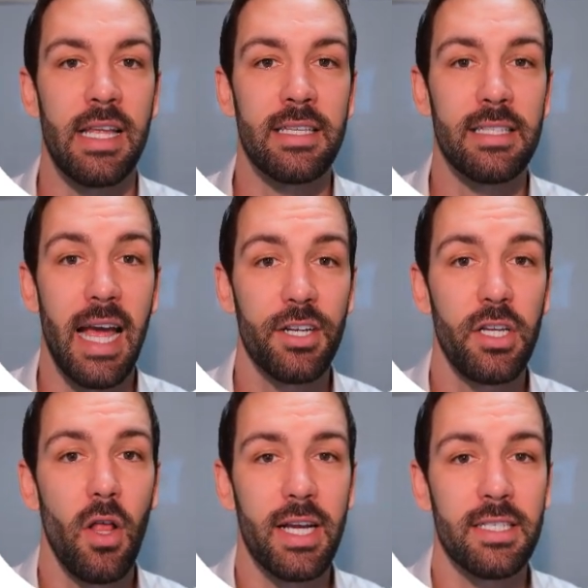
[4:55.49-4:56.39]
is it's
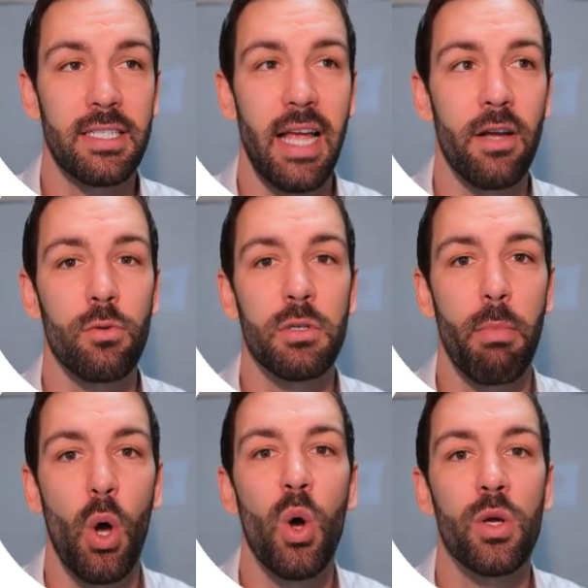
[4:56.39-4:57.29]
actually like a
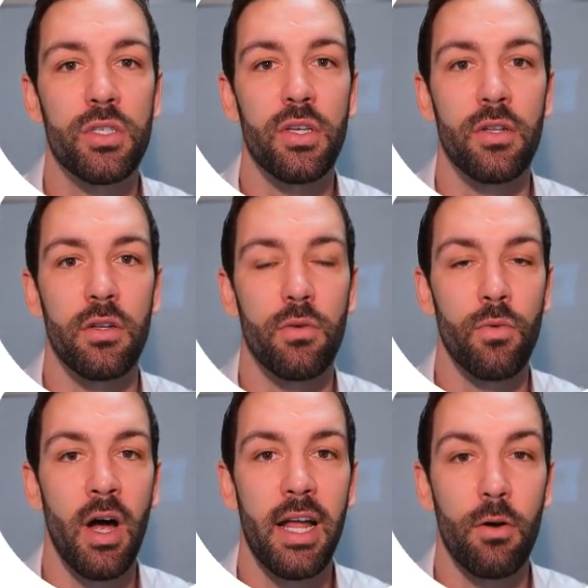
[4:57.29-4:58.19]
salesperson,
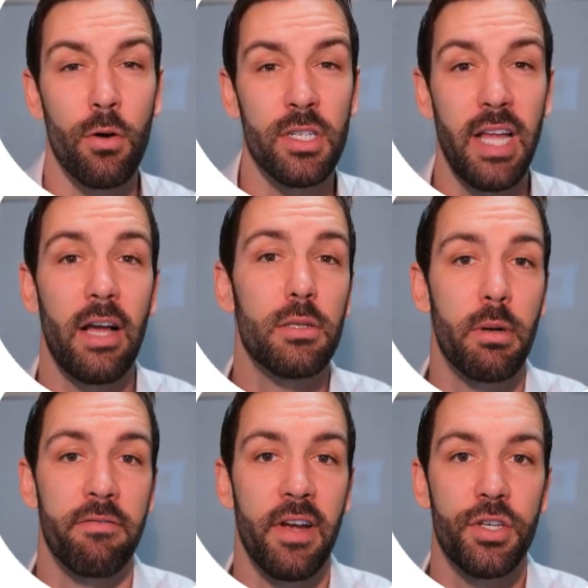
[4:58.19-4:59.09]
right? Or a sales
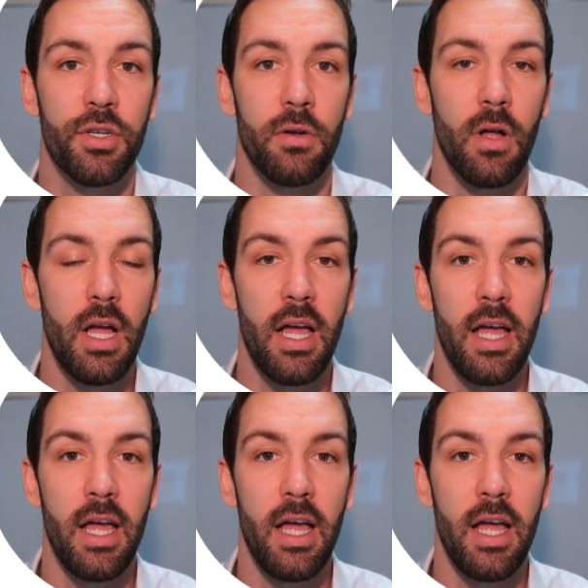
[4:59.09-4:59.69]
professional.